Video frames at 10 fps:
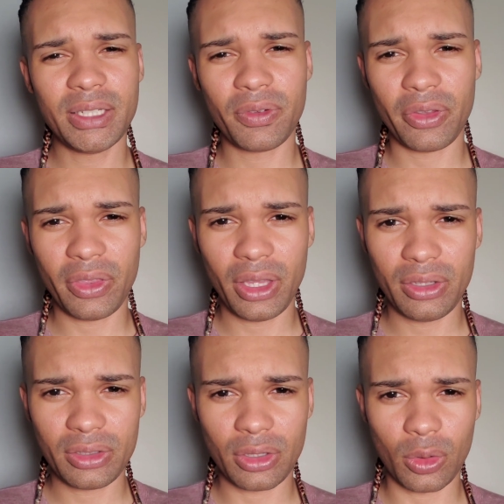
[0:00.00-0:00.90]
different
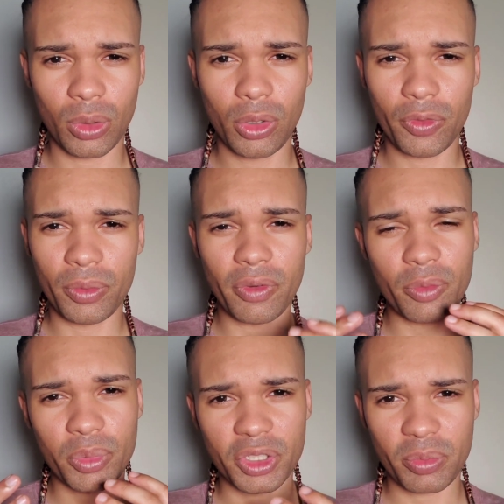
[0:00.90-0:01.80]
things in the world from
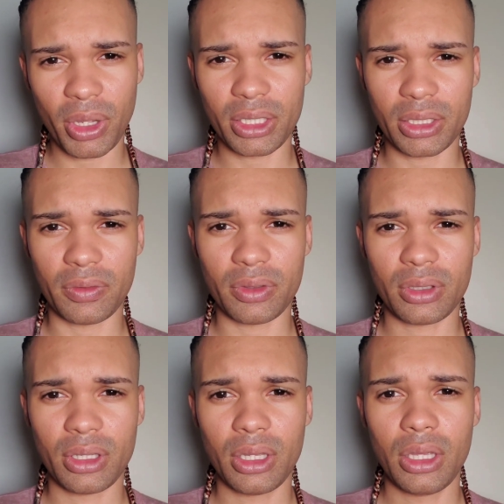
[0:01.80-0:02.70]
different
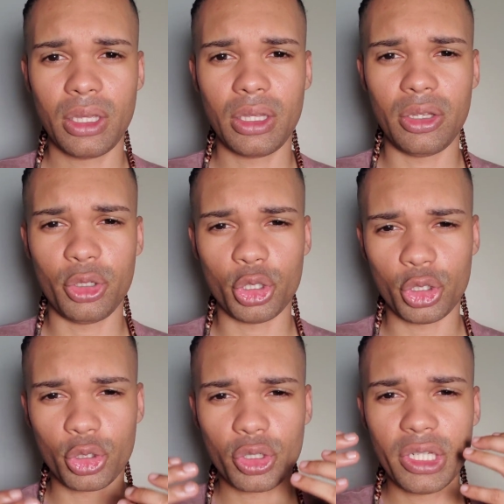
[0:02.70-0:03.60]
perspectives.
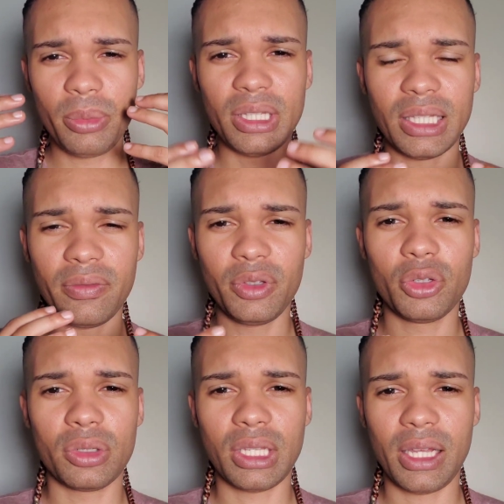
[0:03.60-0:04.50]
You're going to be living
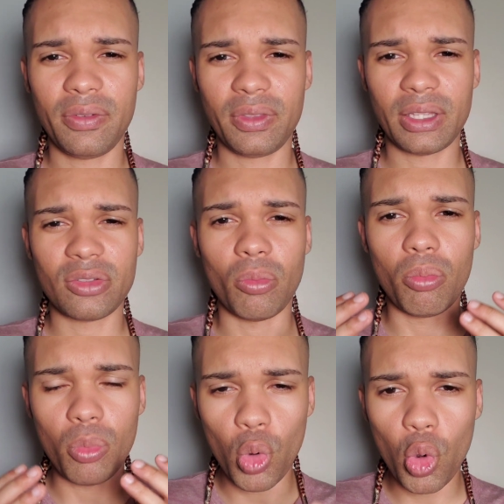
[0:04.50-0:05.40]
your life that's
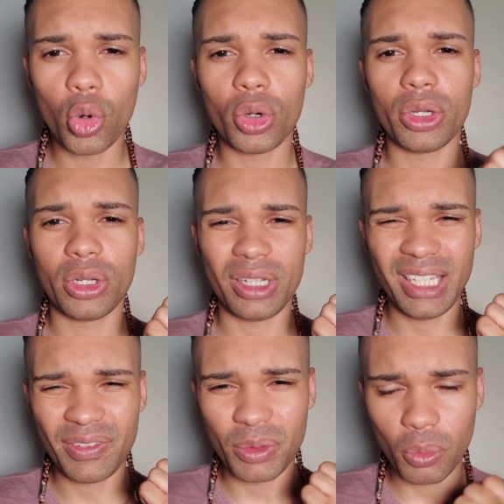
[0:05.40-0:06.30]

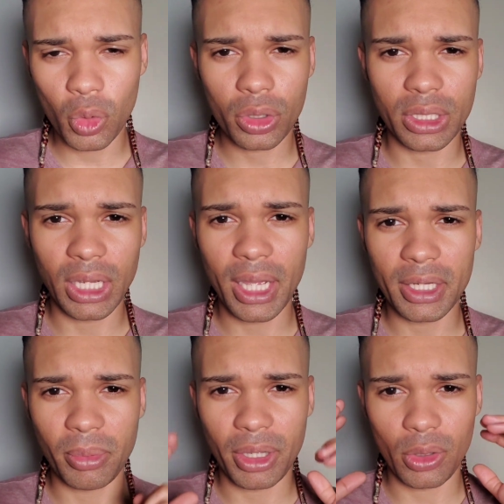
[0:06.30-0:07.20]
even more
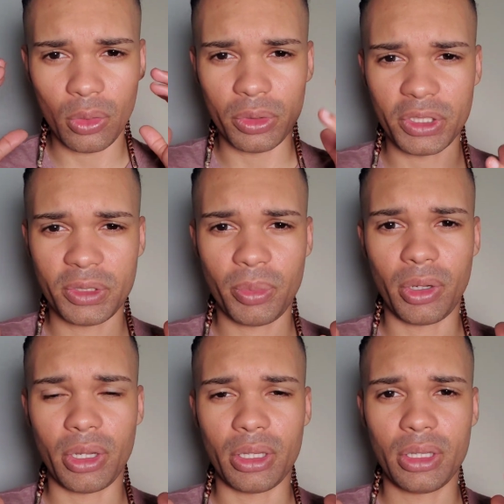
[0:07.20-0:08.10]
guided by the Holy
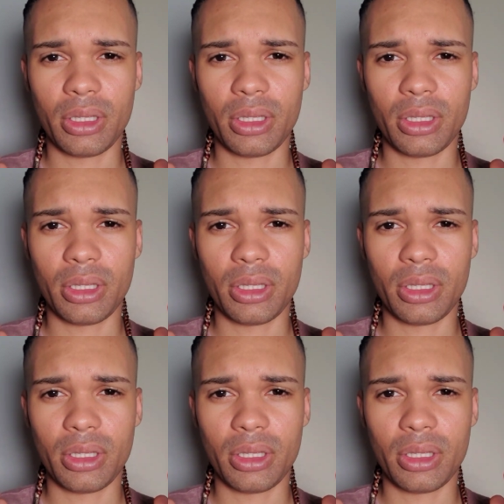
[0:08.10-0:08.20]
Spirit.